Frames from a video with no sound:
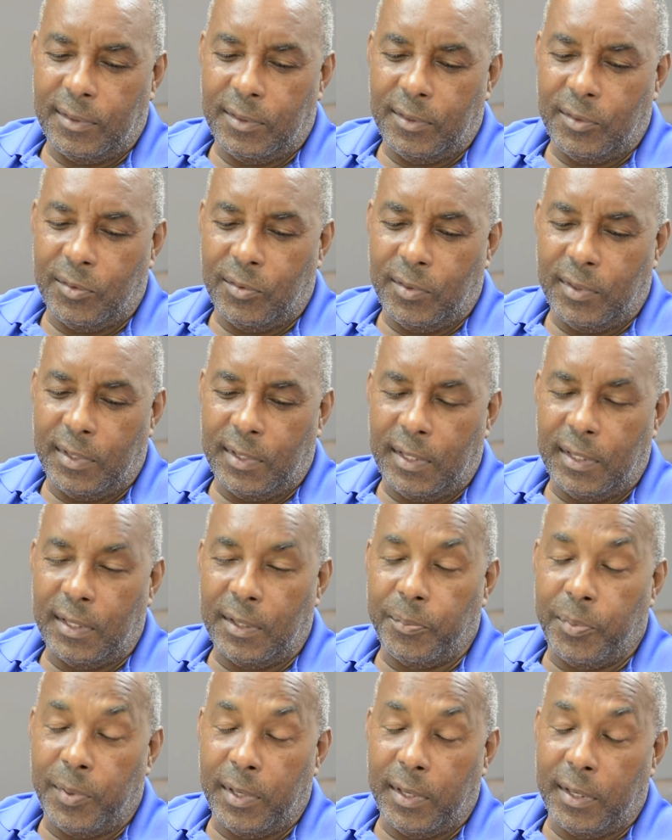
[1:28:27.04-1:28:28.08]
you know, and, and
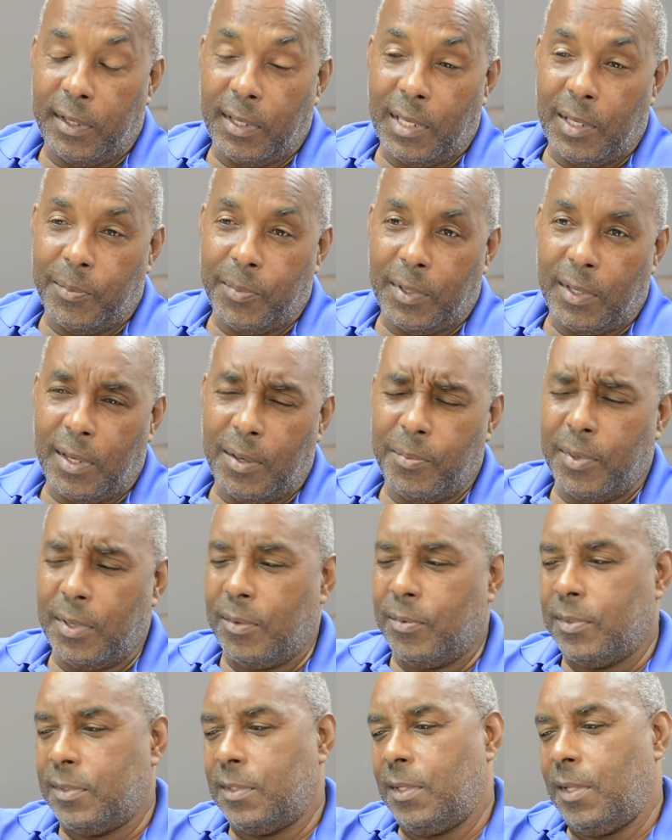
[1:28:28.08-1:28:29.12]
I played the game again. But
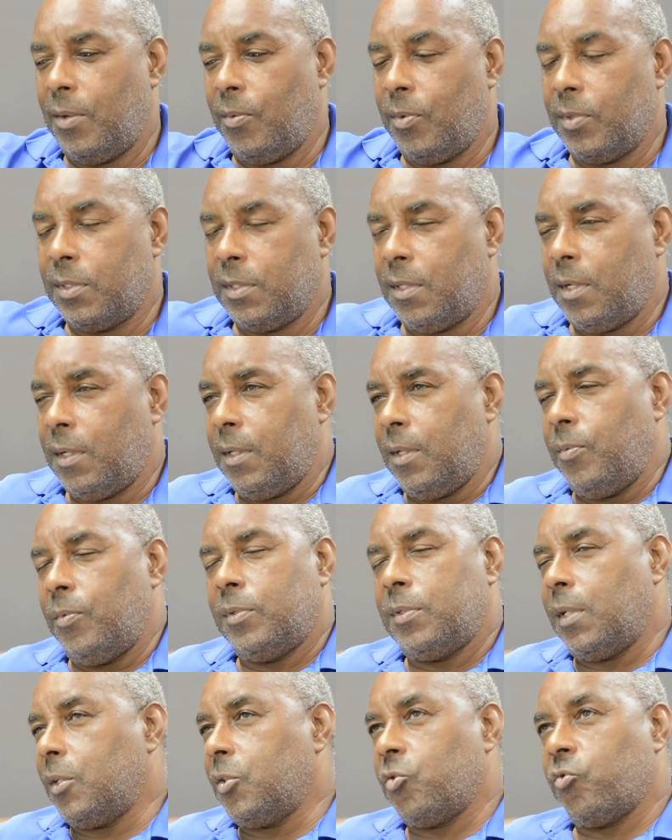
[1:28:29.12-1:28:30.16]
it was it was not it
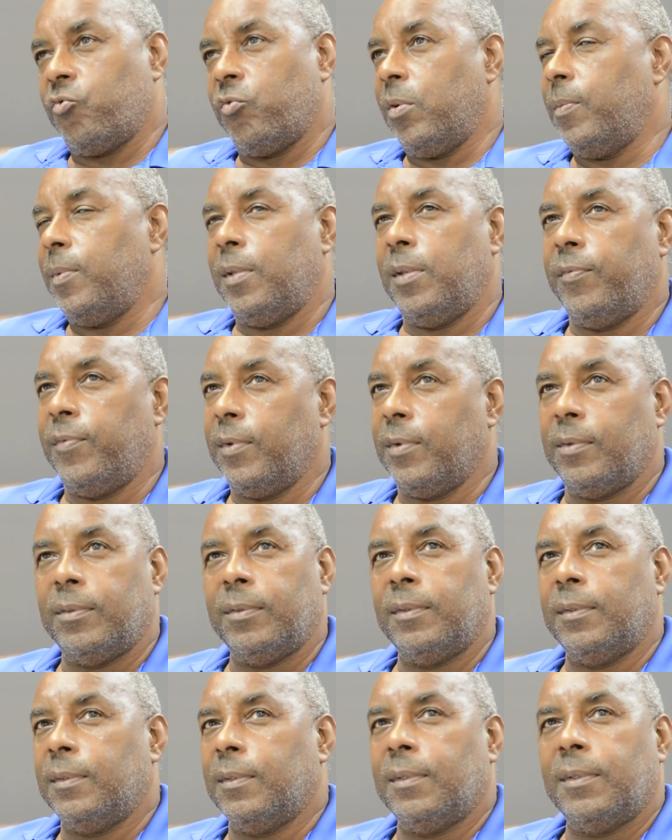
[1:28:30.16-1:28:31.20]
was extremely difficult,
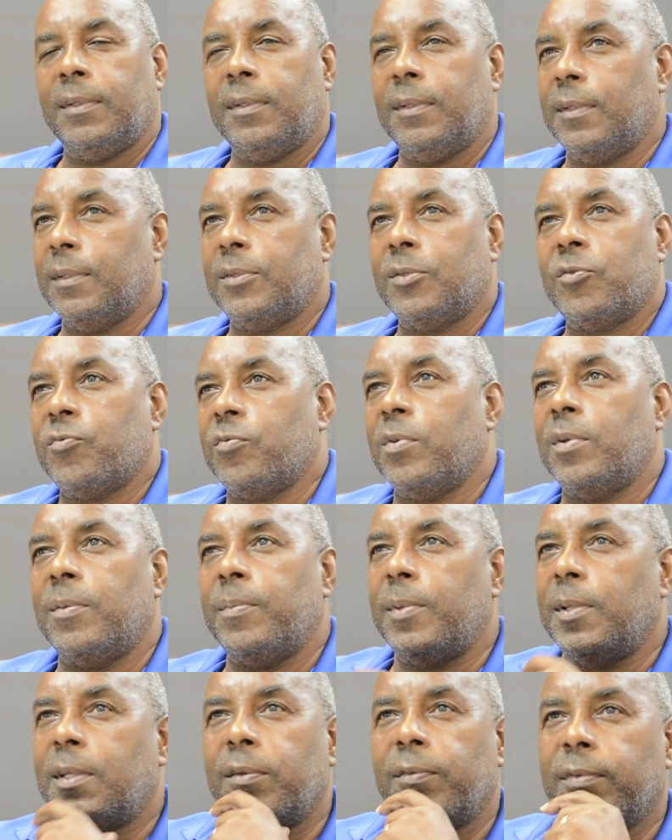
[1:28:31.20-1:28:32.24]

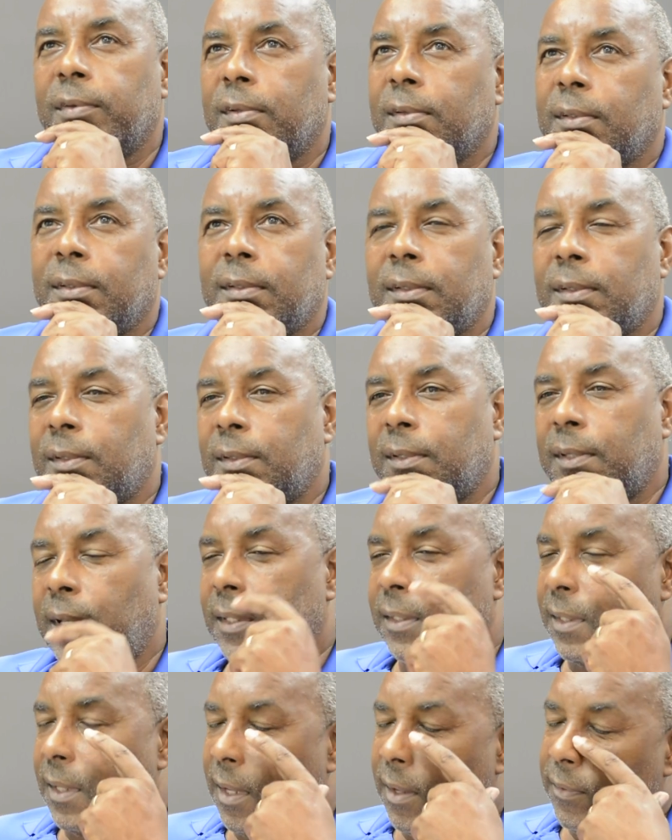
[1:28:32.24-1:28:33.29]
extremely difficult. You know, I
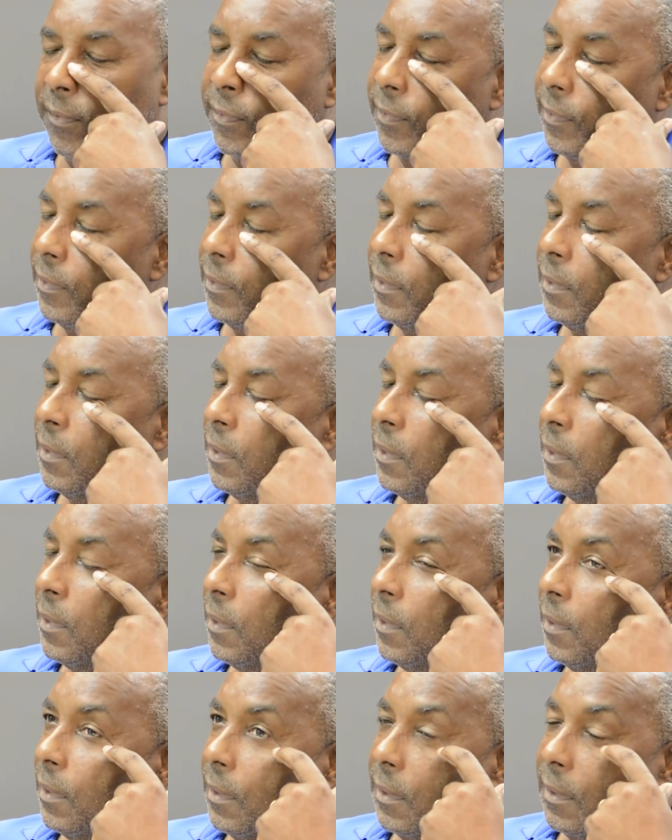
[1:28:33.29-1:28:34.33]
had to have
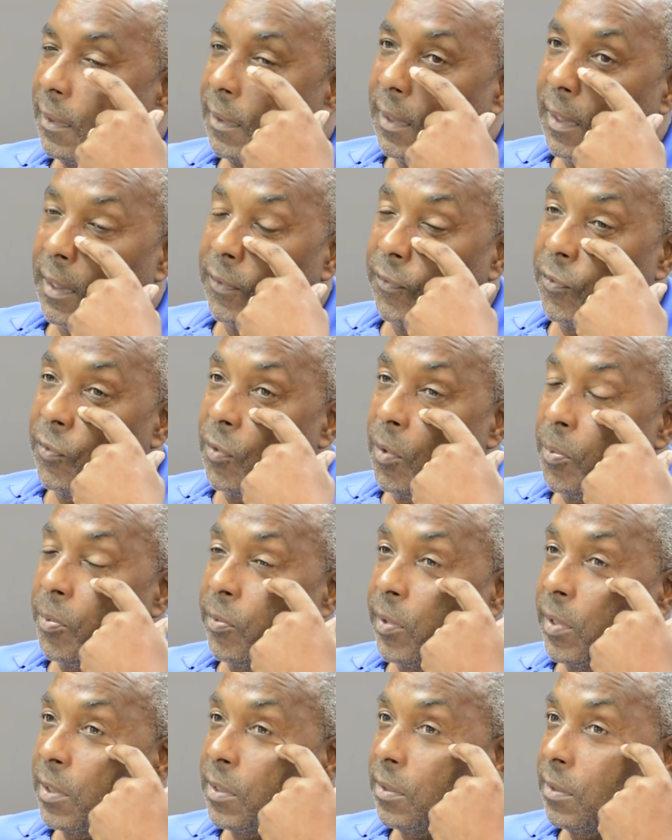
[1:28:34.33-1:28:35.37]
had a few
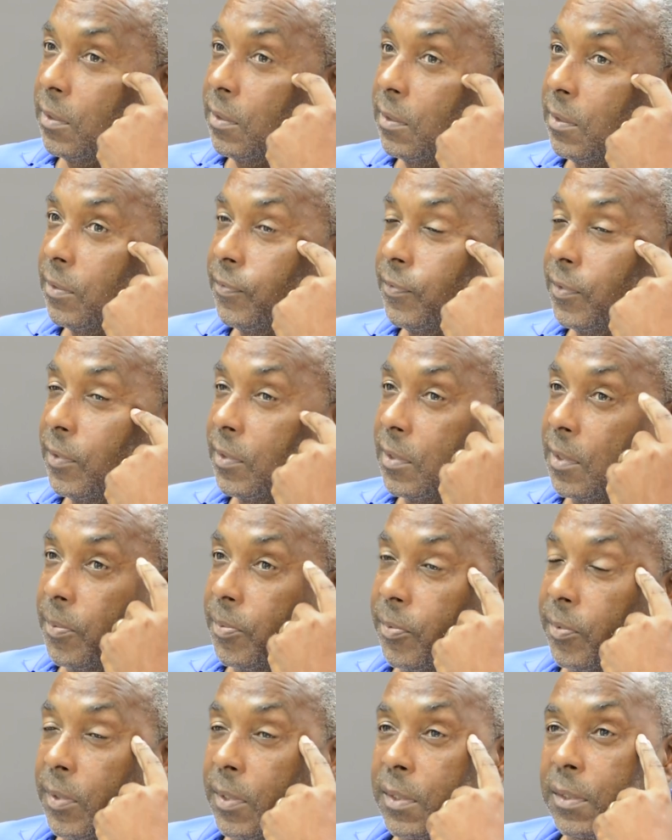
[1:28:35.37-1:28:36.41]
operations, first
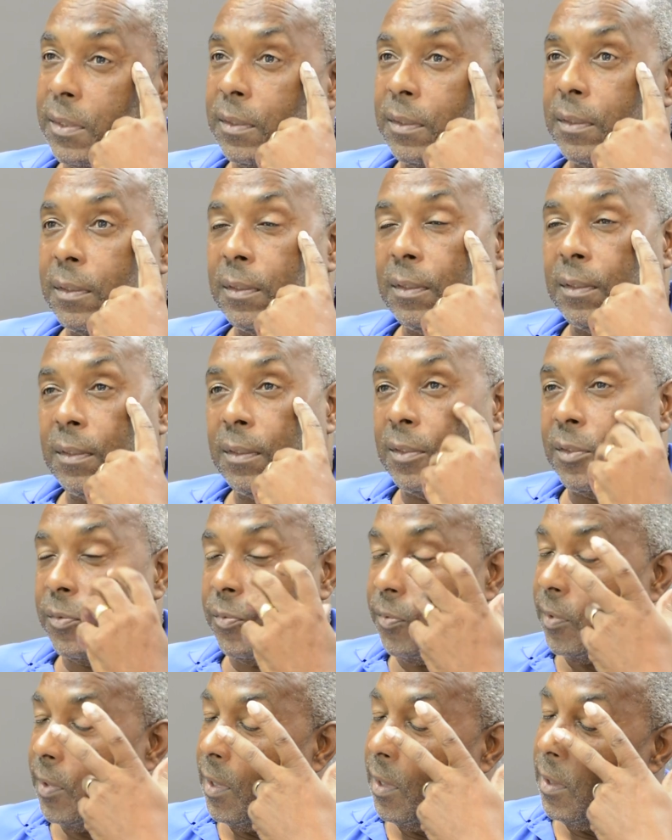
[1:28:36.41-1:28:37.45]
operation,
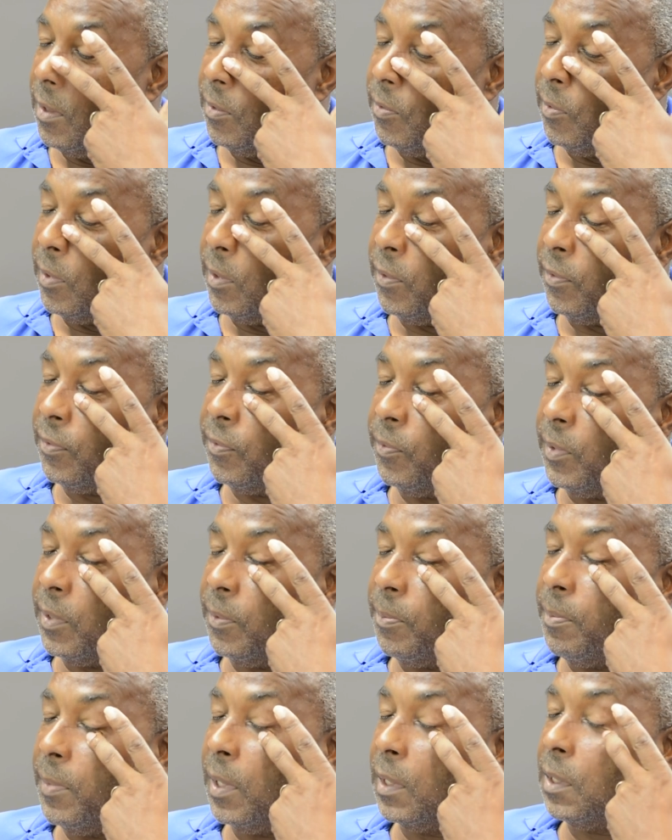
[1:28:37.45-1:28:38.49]
because with a,
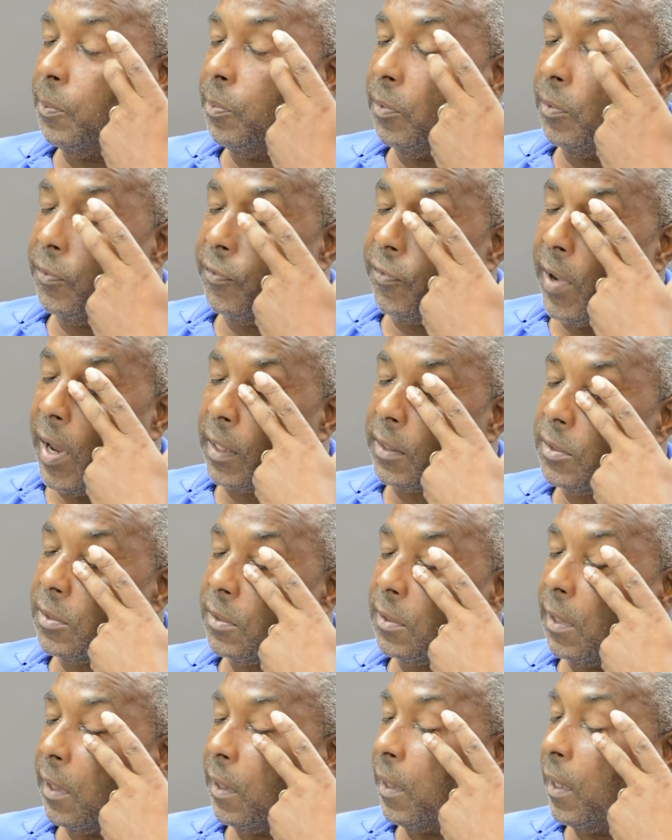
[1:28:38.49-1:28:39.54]
with a multiple
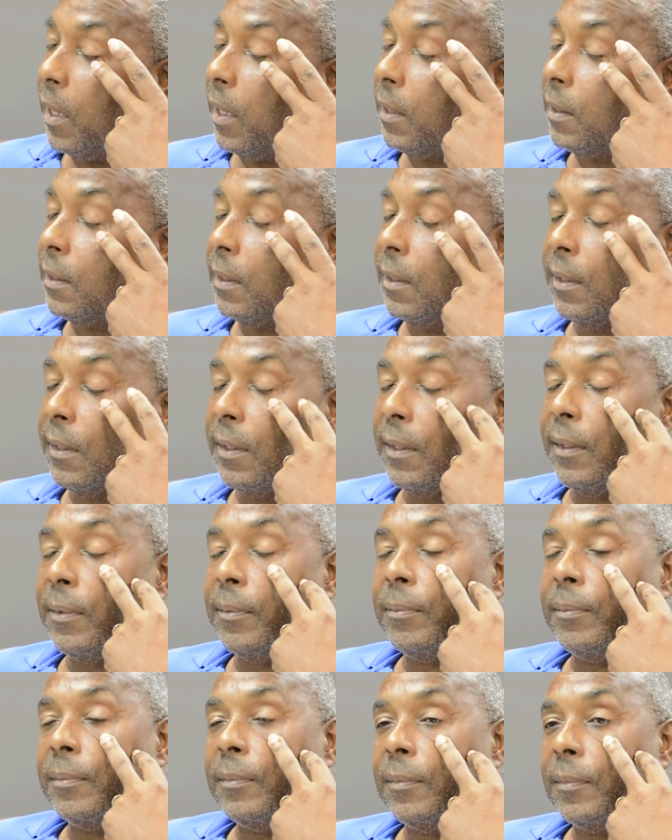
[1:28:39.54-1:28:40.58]
fractures like that,
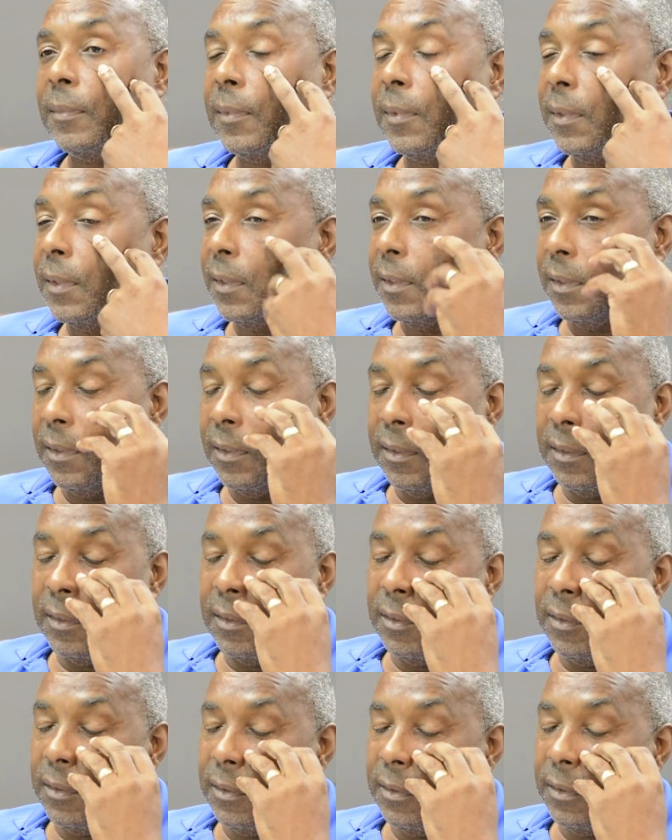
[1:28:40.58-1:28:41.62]
um,
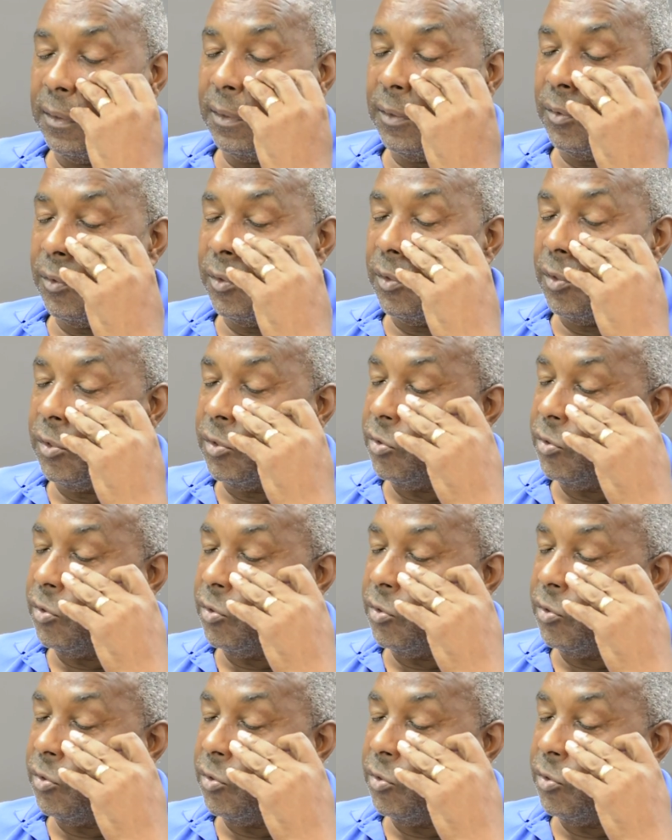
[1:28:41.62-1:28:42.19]
you know, your